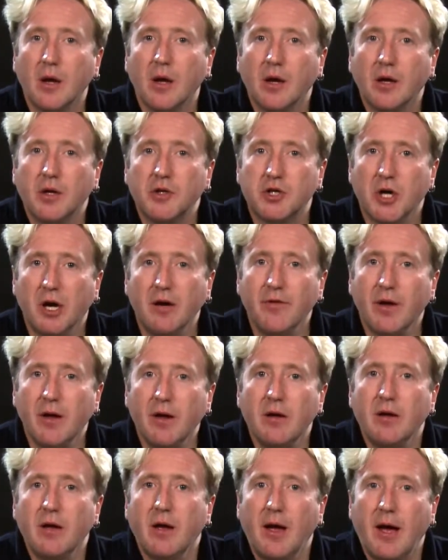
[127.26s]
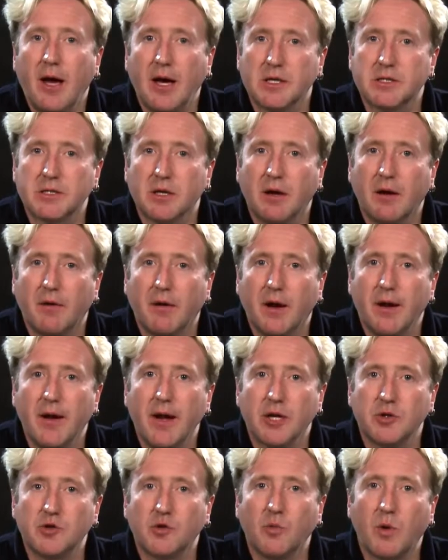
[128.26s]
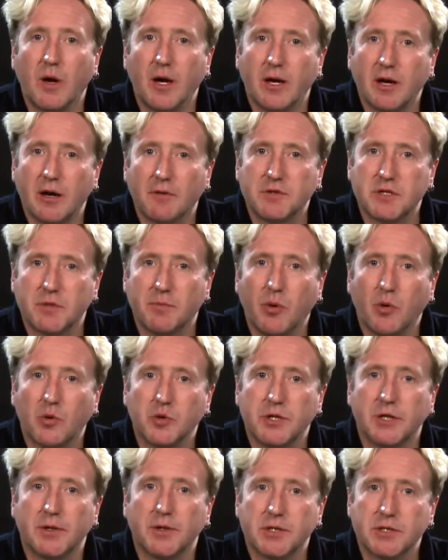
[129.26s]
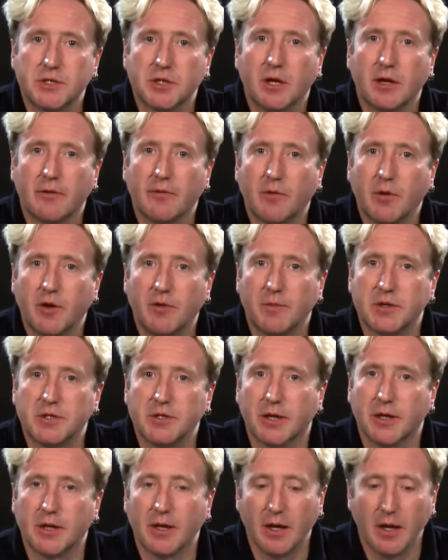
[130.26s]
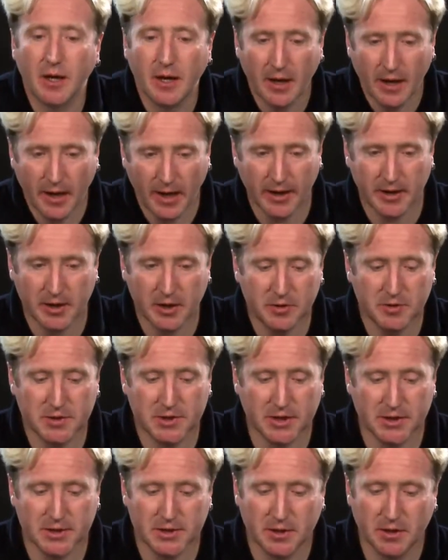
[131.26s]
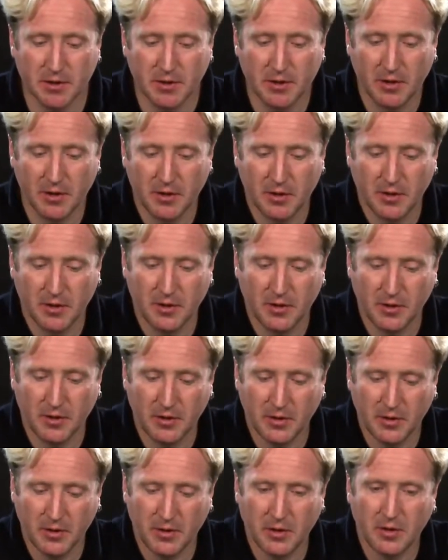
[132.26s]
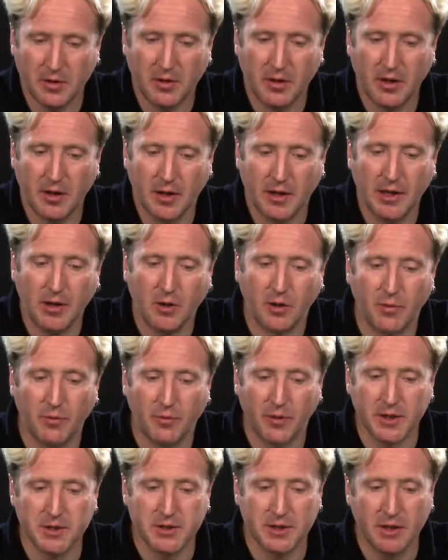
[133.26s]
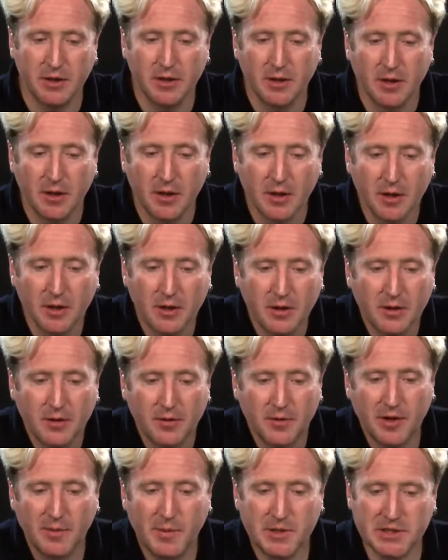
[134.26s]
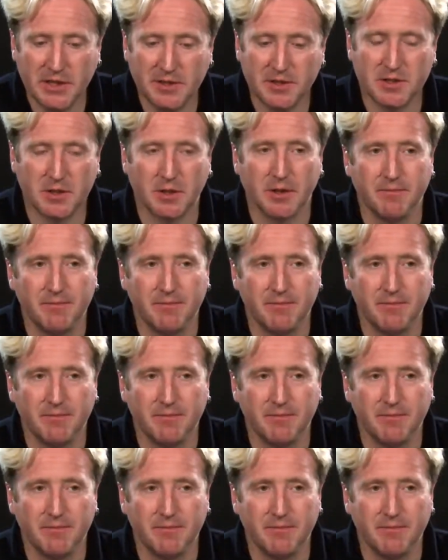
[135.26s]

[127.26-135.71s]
Java has a natural way of supporting this style of arithmetic, and it uses a little operator, the percent sign.